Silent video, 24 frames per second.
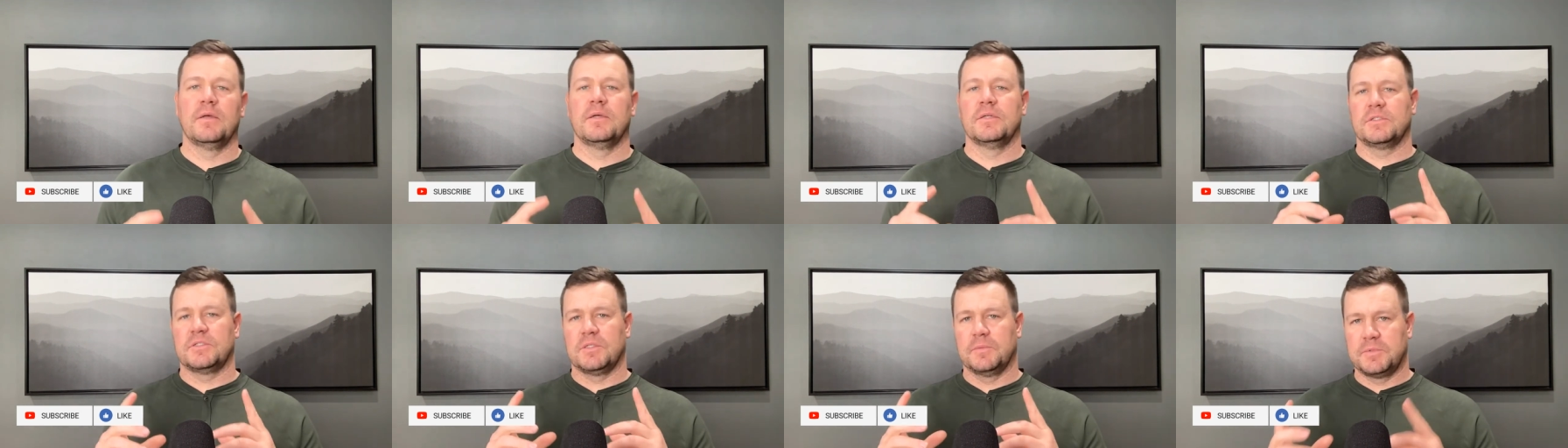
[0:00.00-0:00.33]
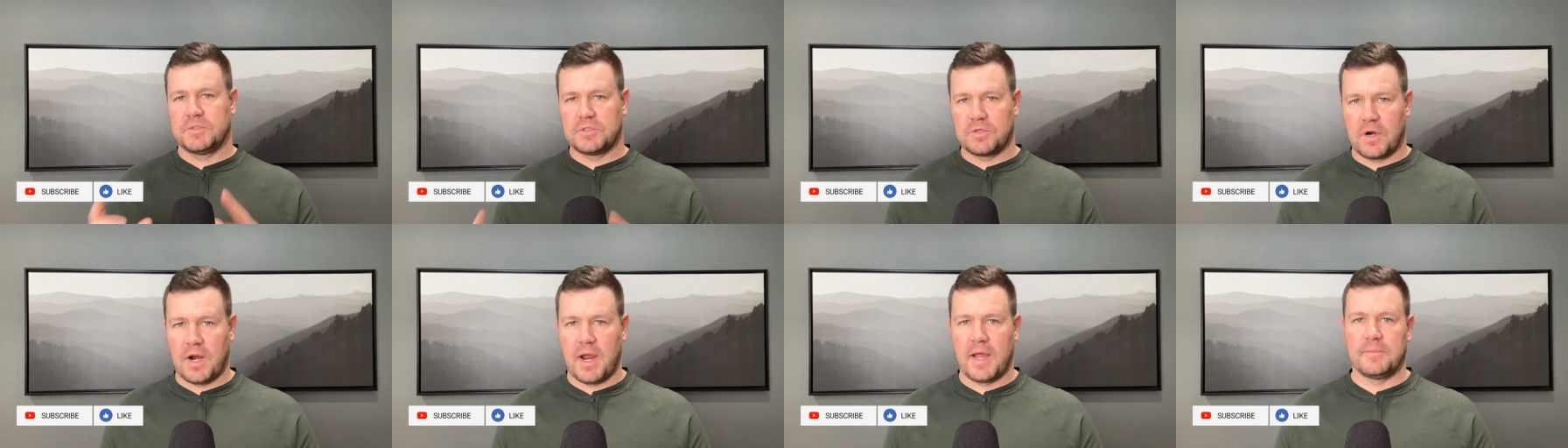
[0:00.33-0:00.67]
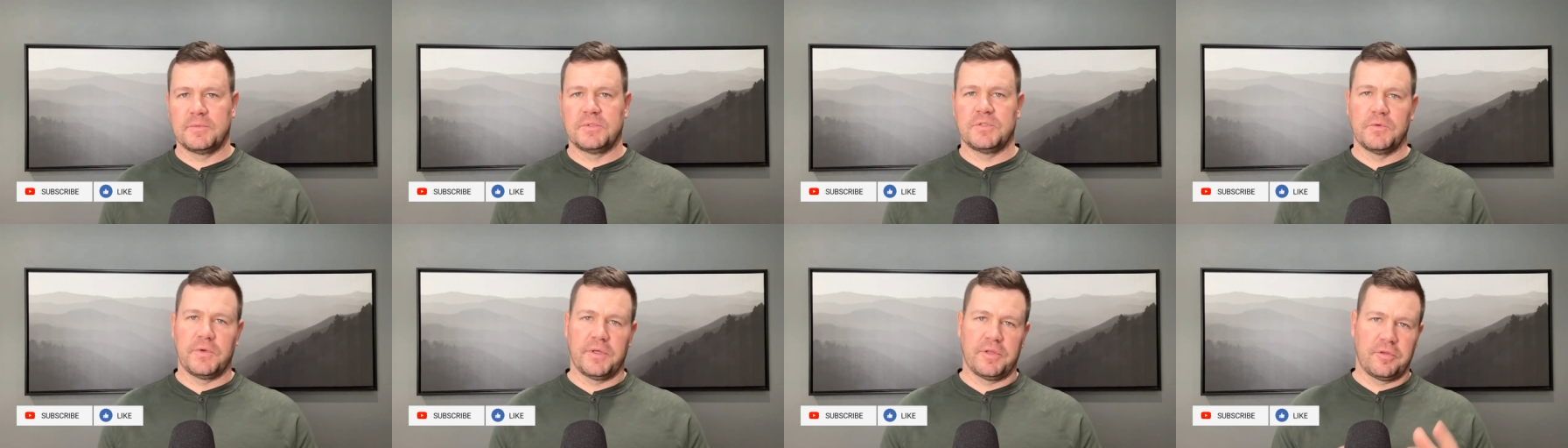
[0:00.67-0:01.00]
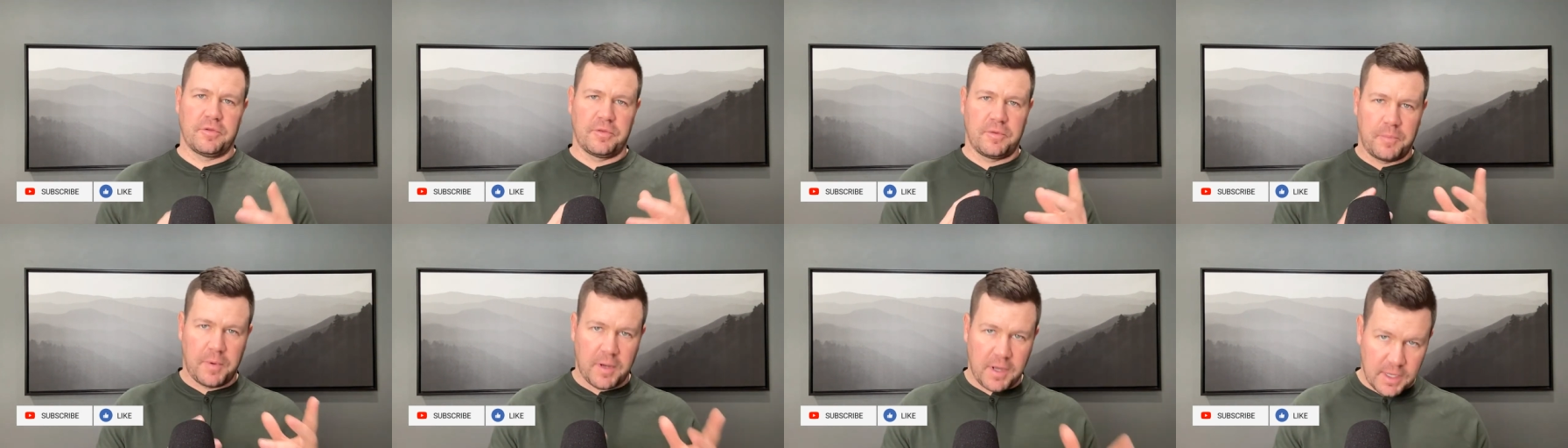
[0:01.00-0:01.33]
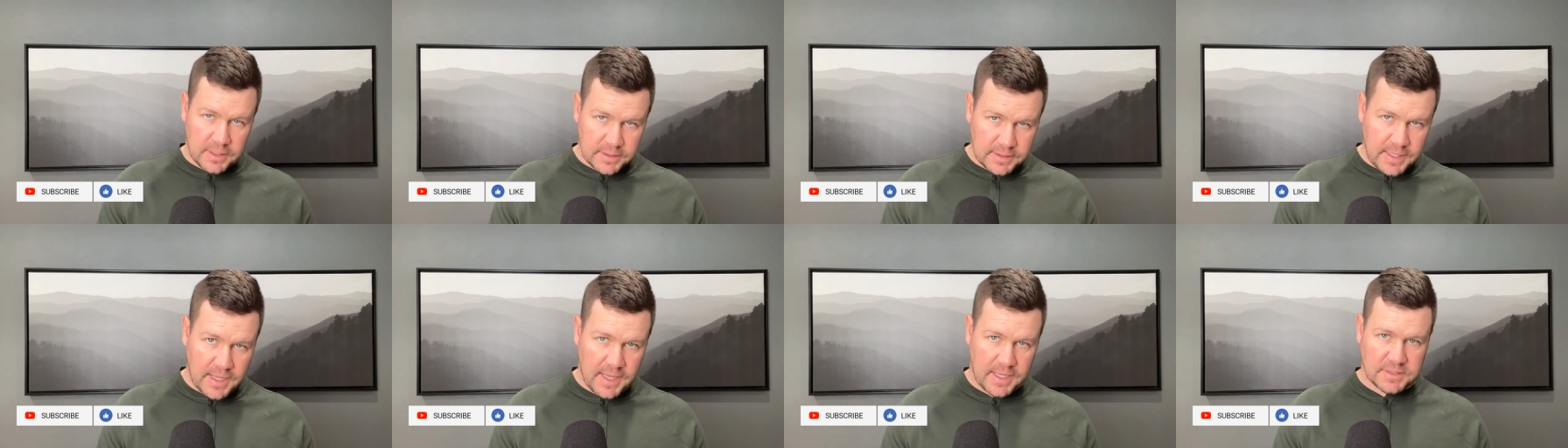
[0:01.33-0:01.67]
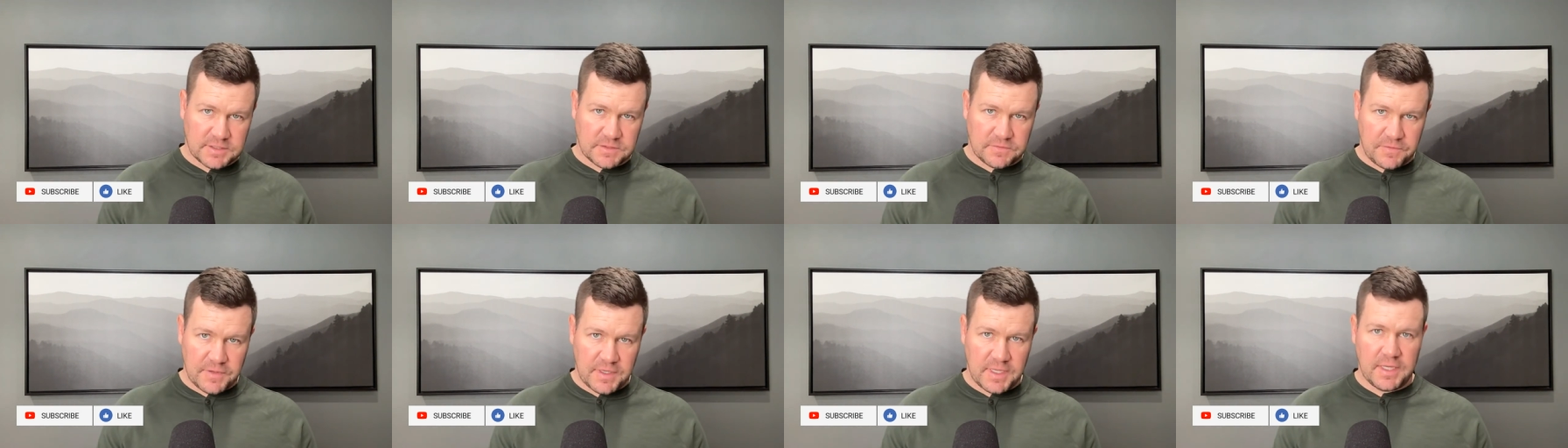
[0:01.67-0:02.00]
subscribe to either the
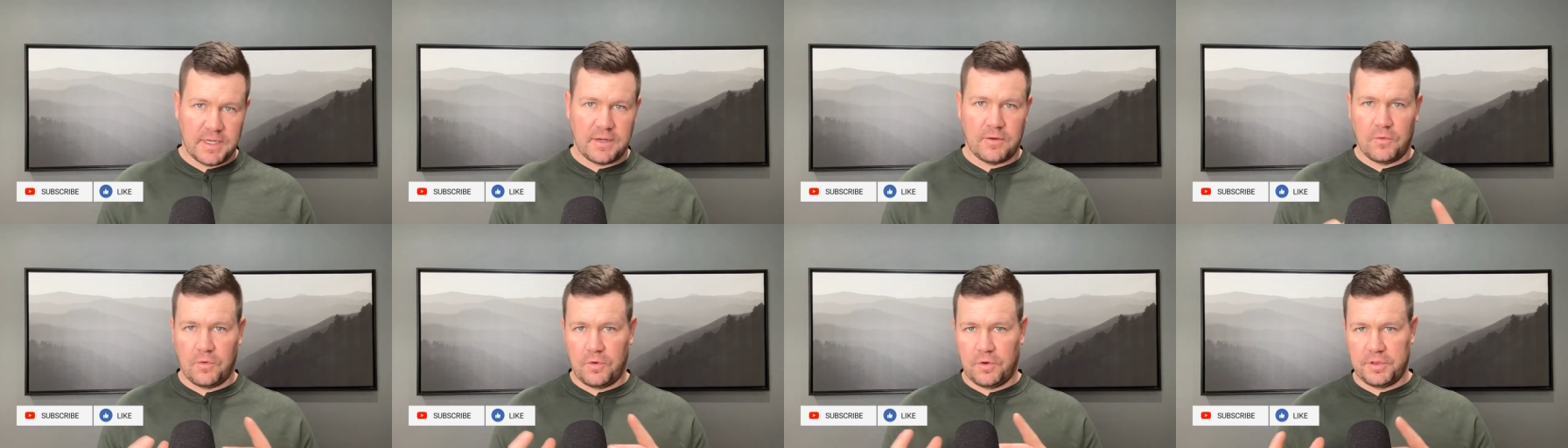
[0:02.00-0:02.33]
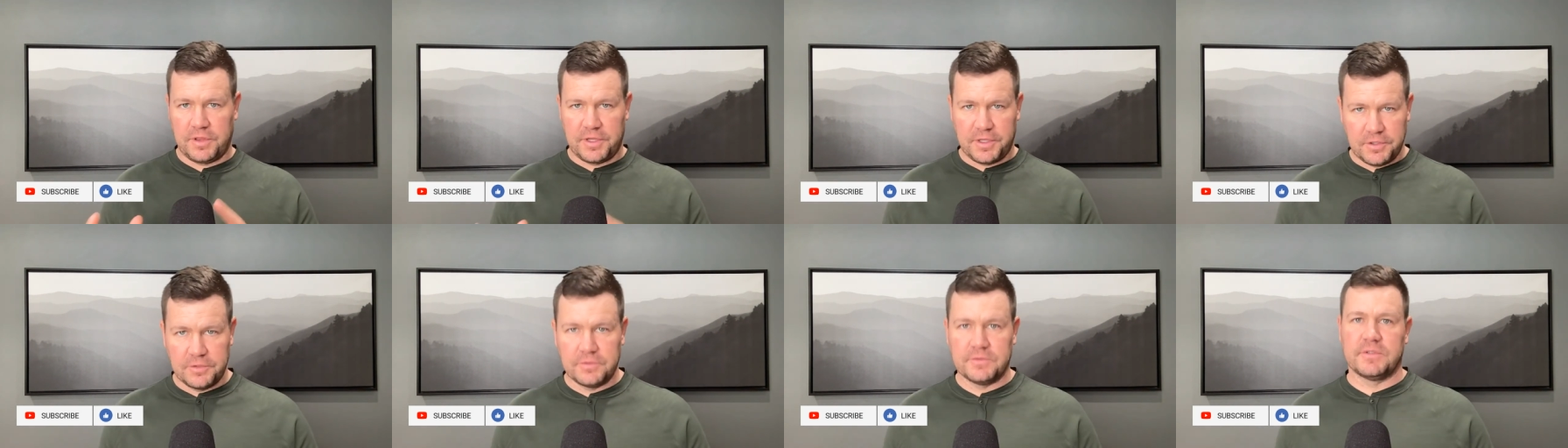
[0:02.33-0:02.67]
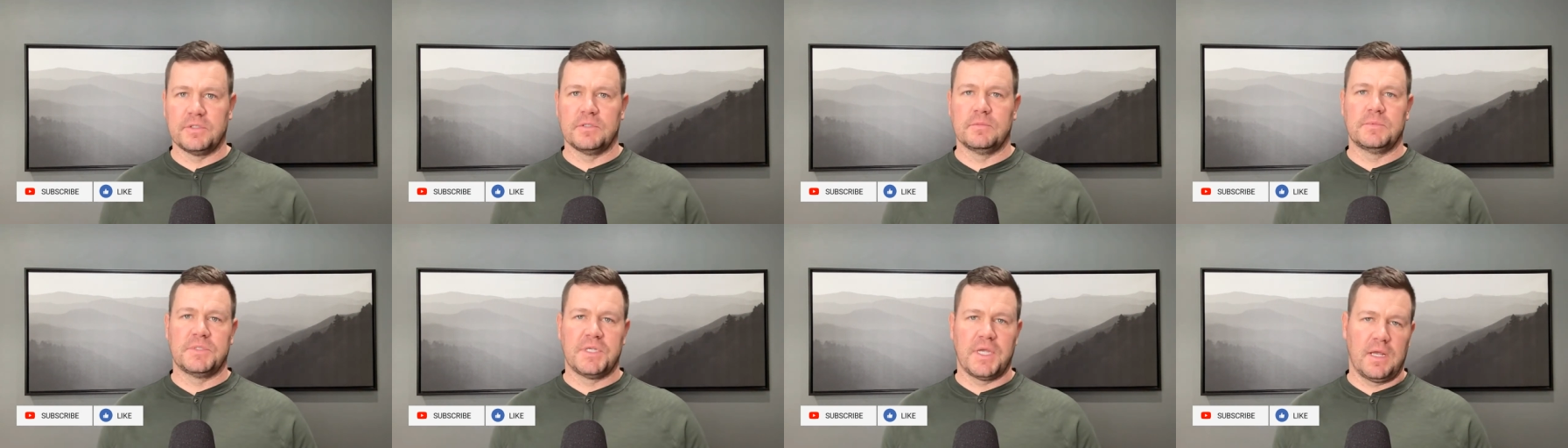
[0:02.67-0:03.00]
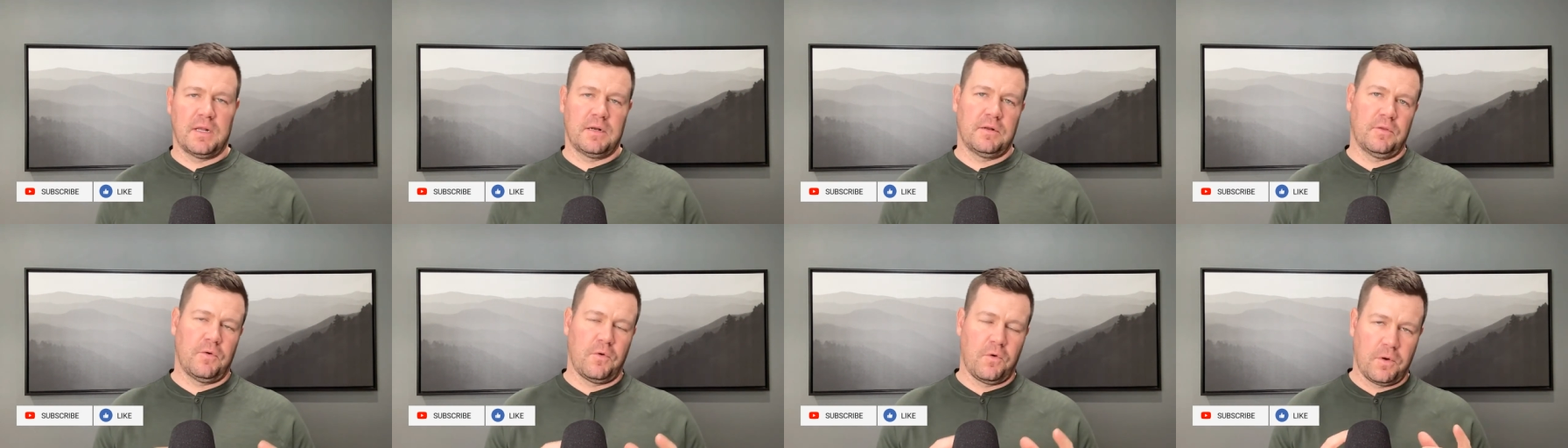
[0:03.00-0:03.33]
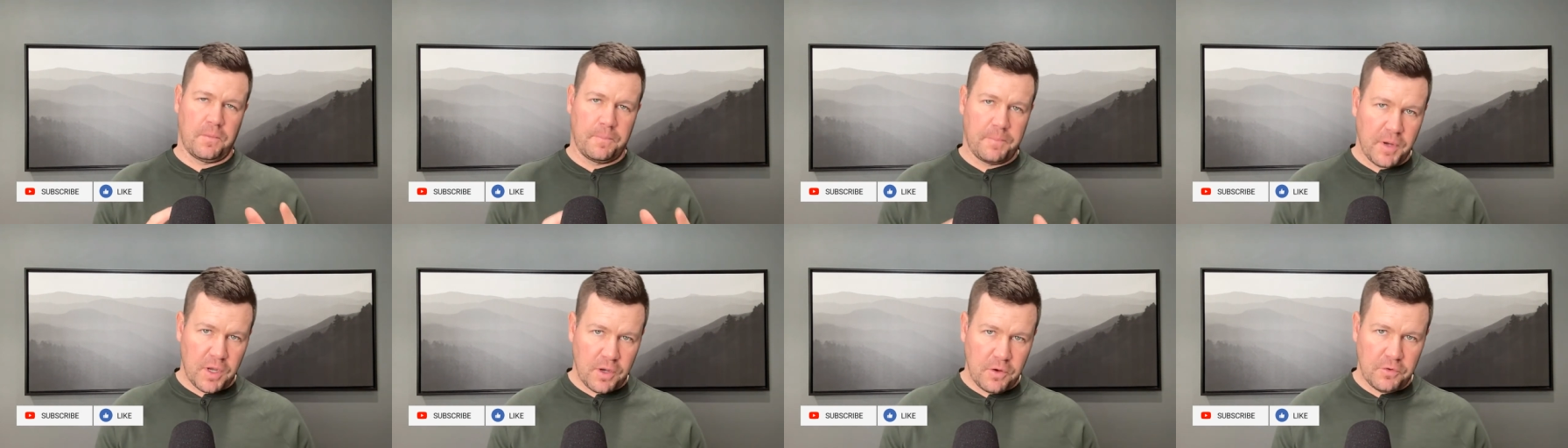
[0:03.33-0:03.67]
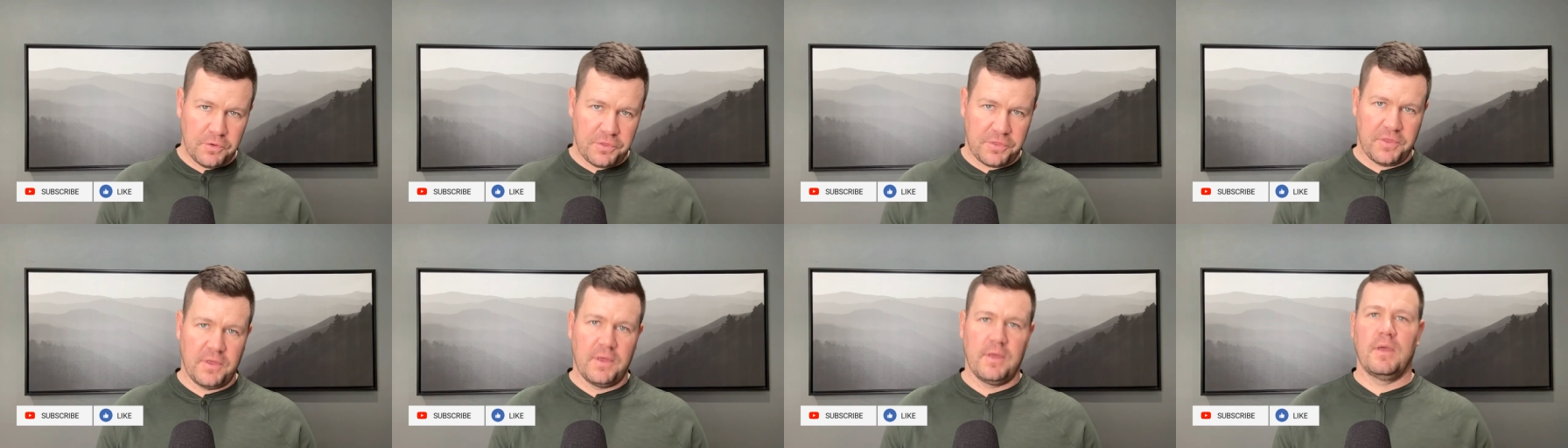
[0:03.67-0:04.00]
podcast feed or the YouTube channel or
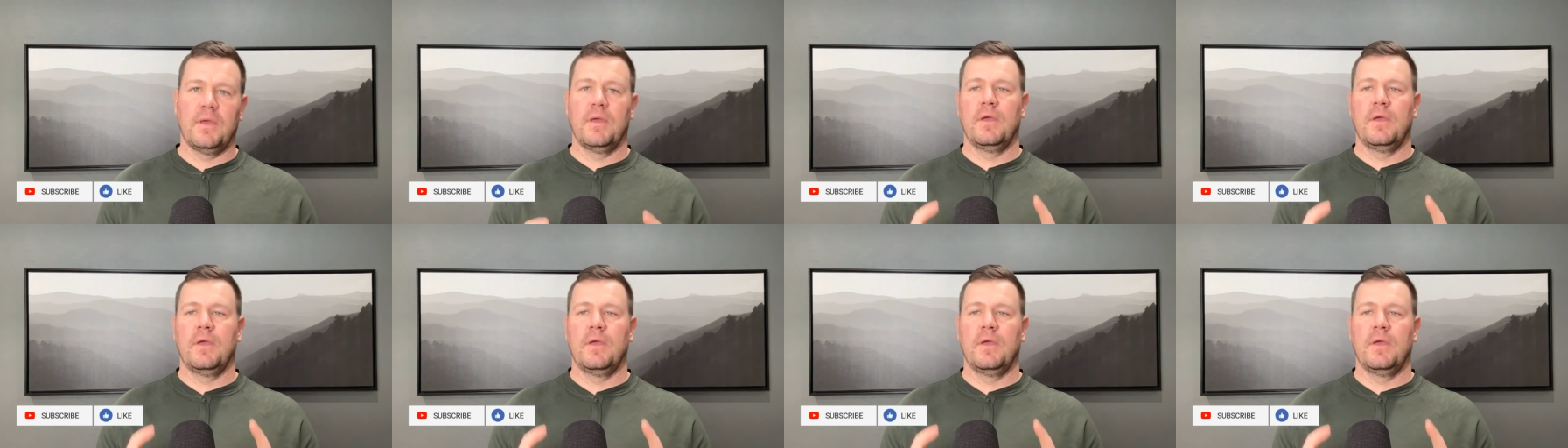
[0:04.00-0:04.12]
both.